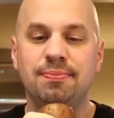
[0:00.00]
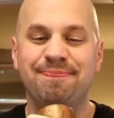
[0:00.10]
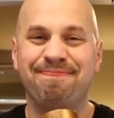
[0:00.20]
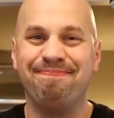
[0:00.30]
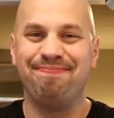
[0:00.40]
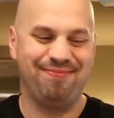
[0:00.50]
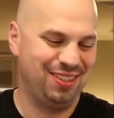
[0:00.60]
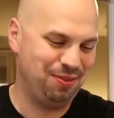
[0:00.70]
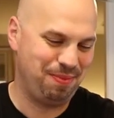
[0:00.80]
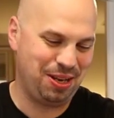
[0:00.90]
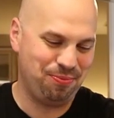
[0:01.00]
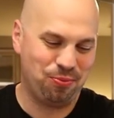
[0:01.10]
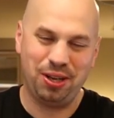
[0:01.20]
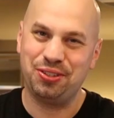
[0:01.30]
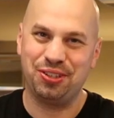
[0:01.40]
Hmm, man,
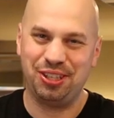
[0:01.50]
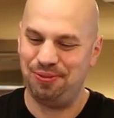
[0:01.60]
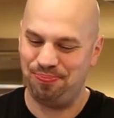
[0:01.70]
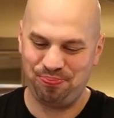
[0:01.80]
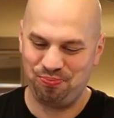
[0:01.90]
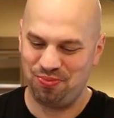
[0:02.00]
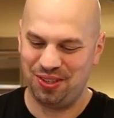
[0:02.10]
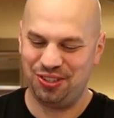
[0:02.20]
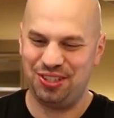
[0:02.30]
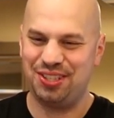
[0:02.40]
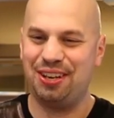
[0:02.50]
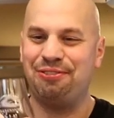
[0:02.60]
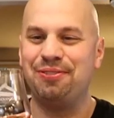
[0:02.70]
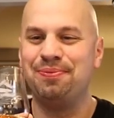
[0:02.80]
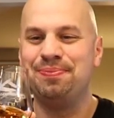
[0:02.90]
Wild Turkey, good
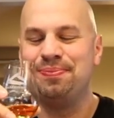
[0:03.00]
stuff.